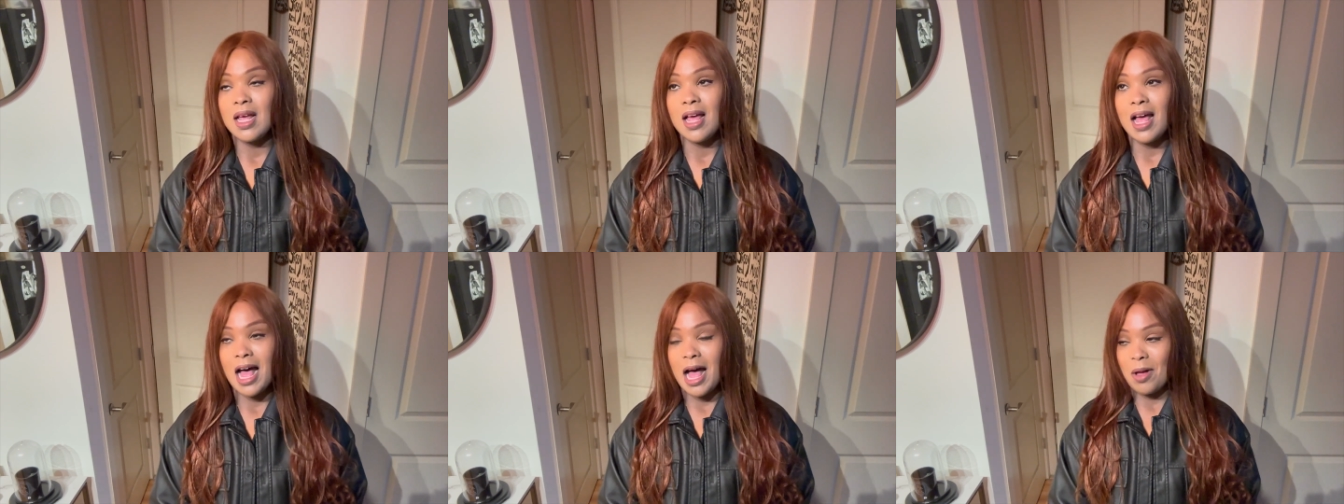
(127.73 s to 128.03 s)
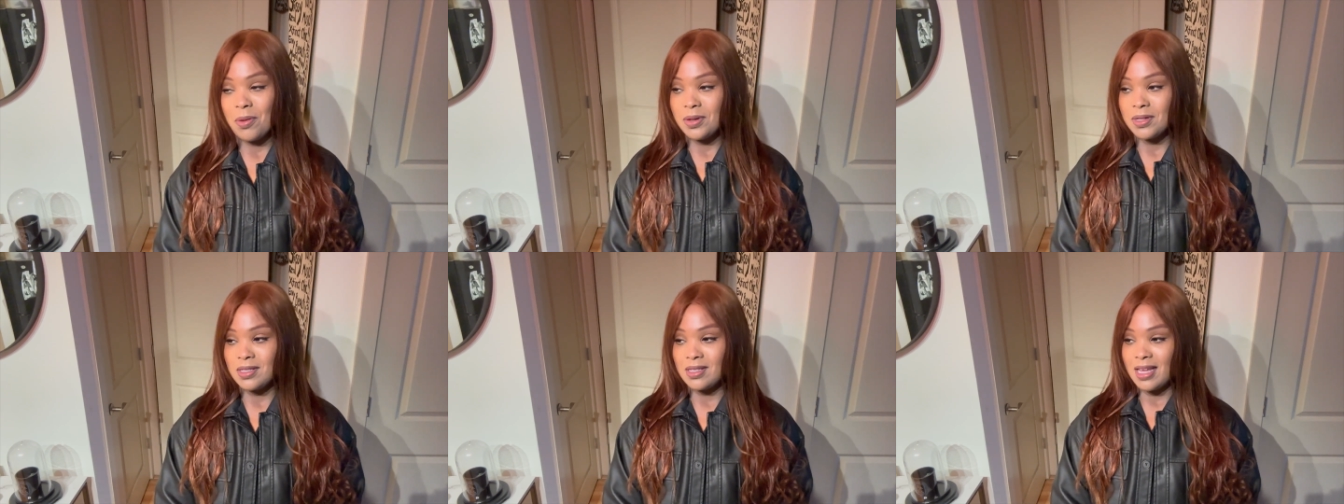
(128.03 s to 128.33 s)
I
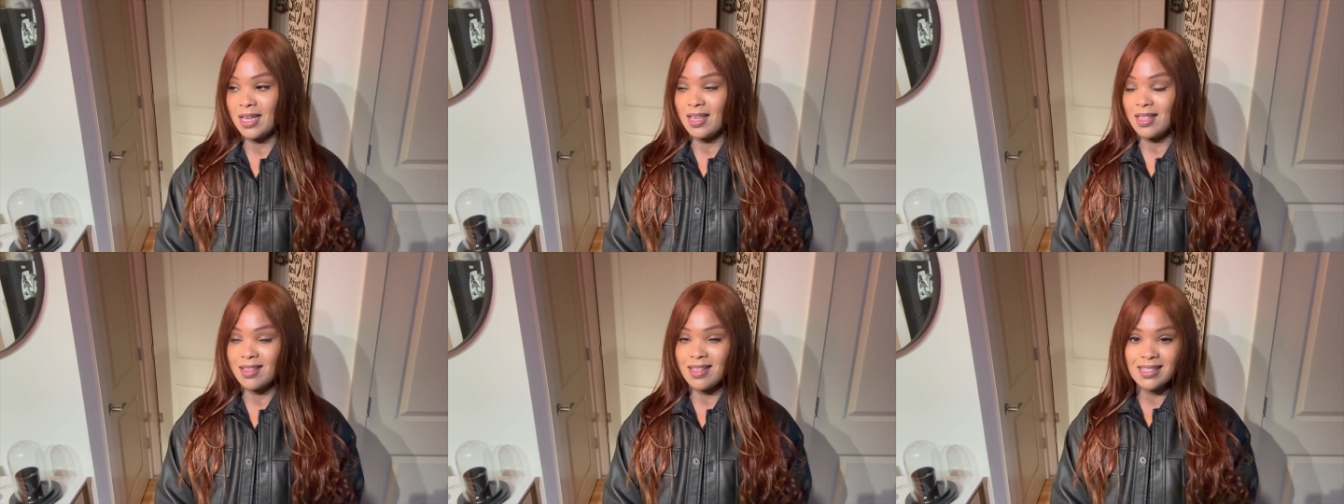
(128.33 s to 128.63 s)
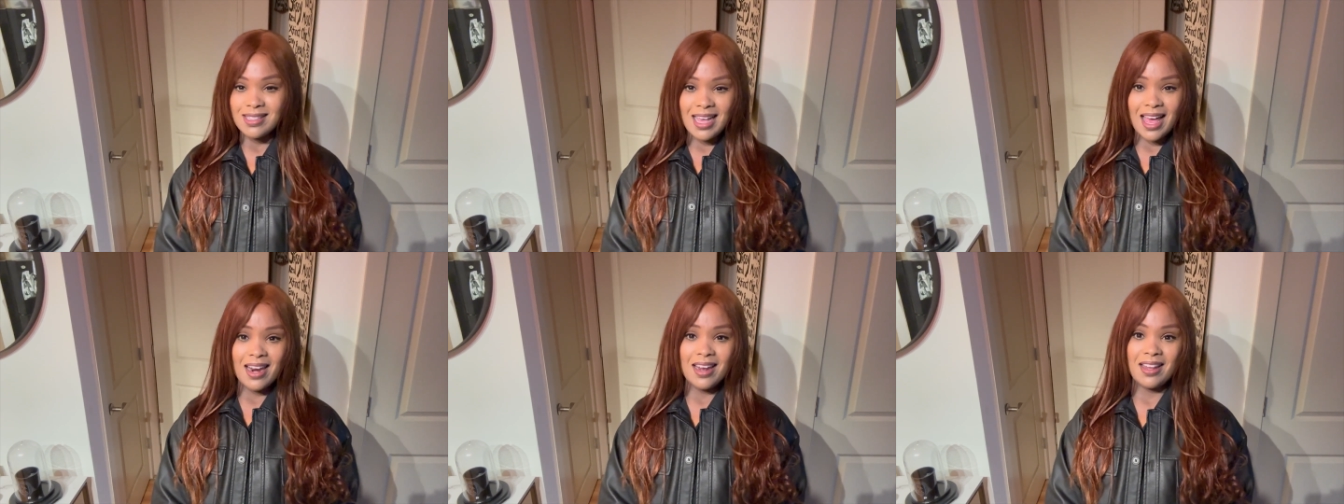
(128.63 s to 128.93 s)
would say,
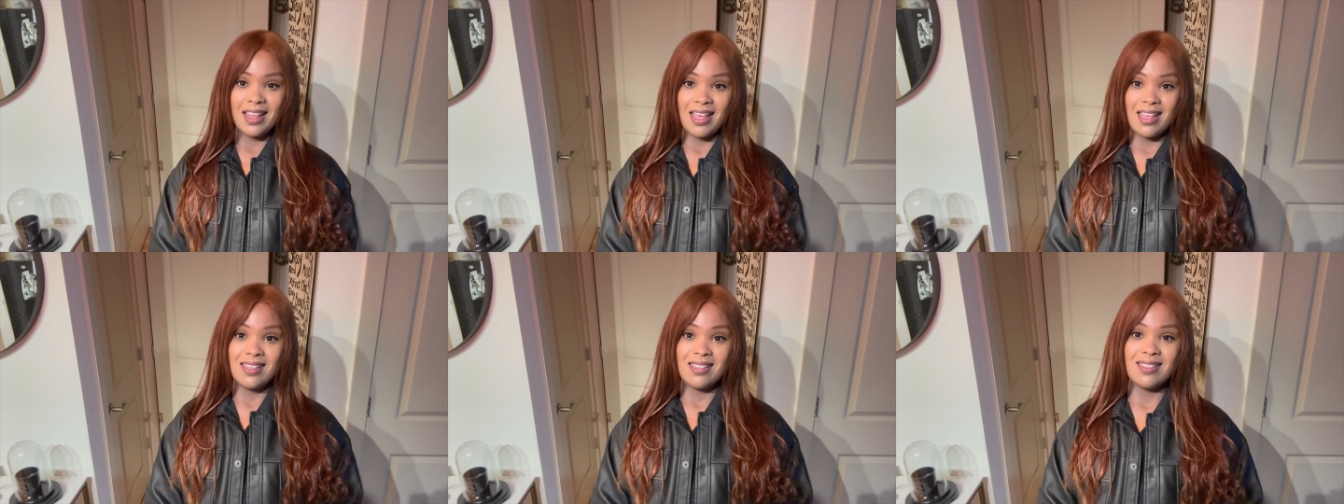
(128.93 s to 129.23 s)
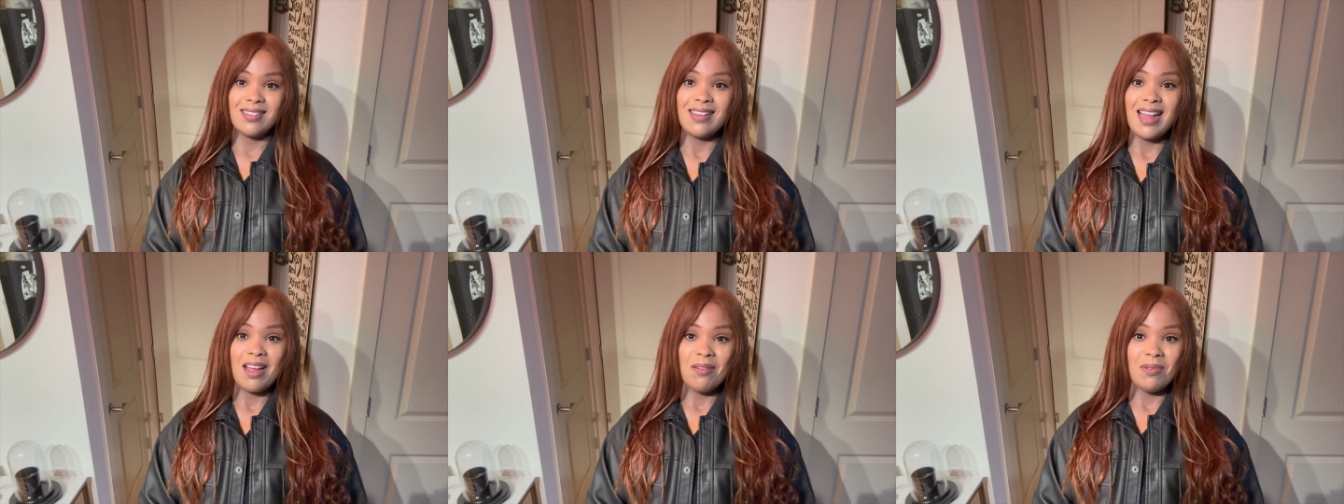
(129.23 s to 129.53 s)
it's kind of like,
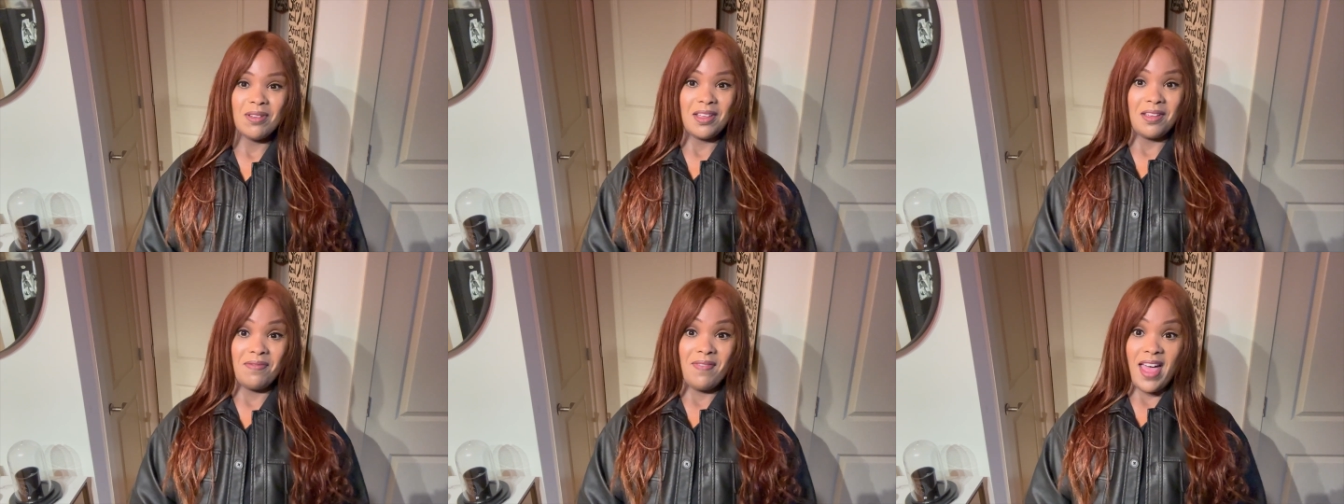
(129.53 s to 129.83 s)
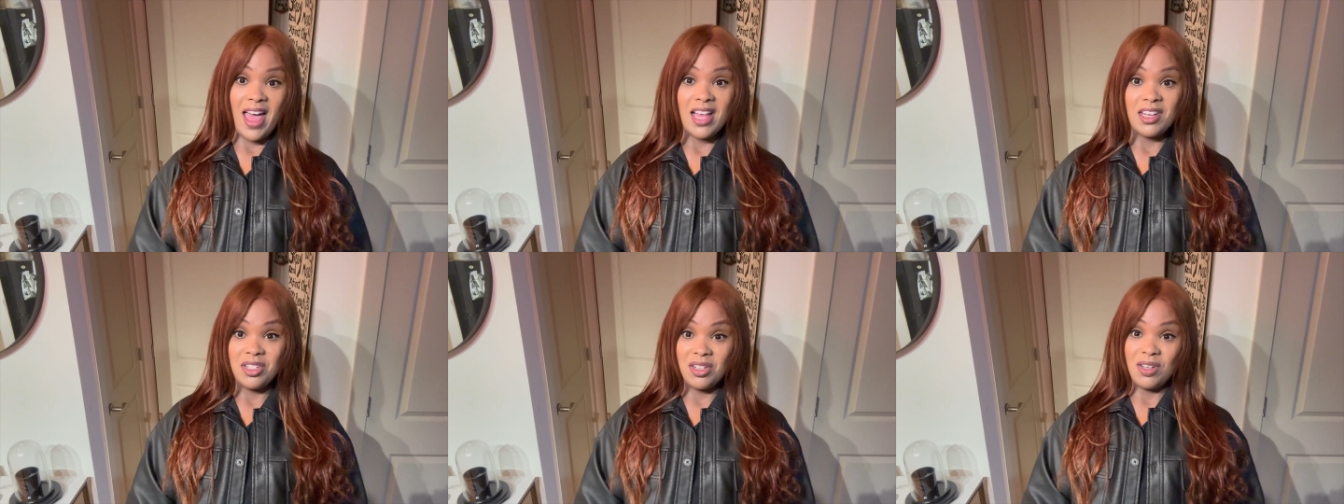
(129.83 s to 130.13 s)
it's not really
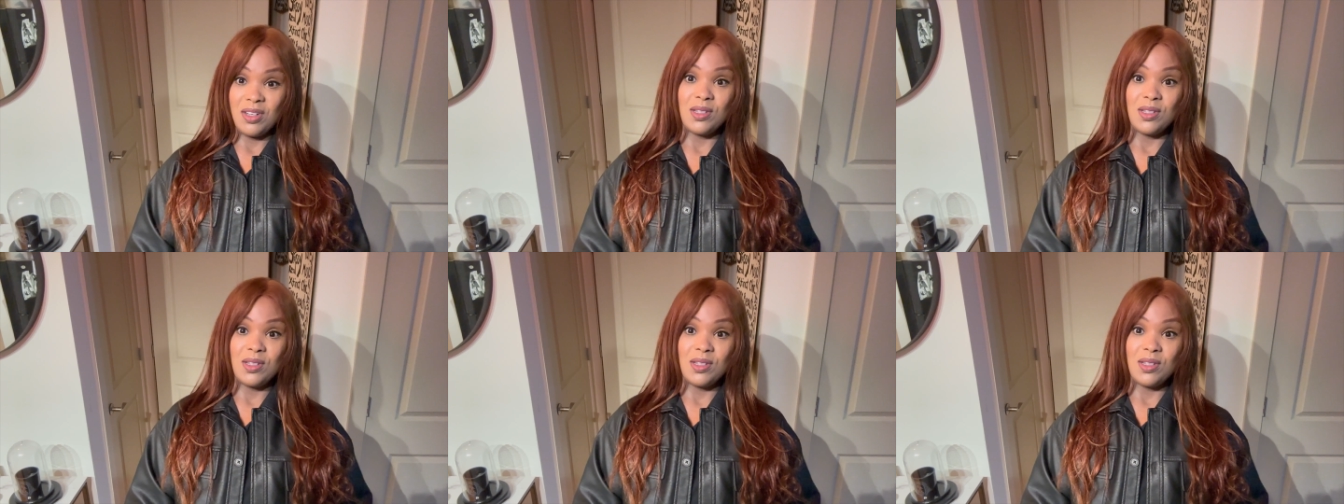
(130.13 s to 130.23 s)
fashion,